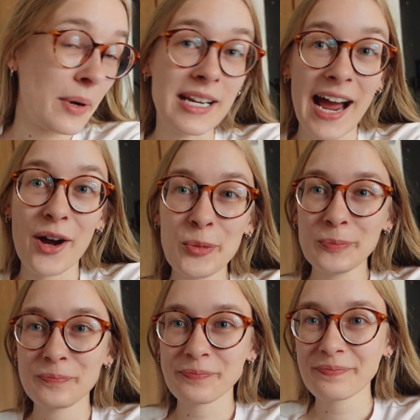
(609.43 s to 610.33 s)
Now,
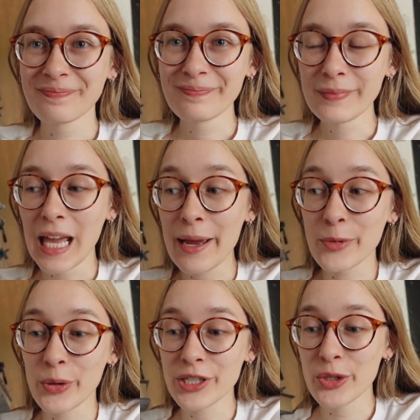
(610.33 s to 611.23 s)
I'm
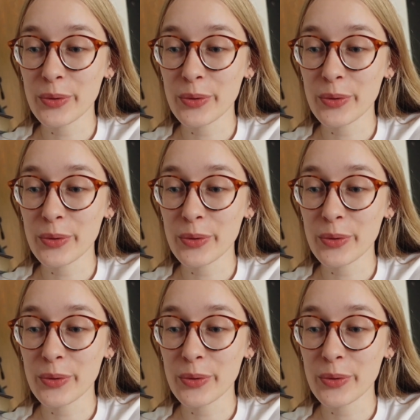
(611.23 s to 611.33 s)
going to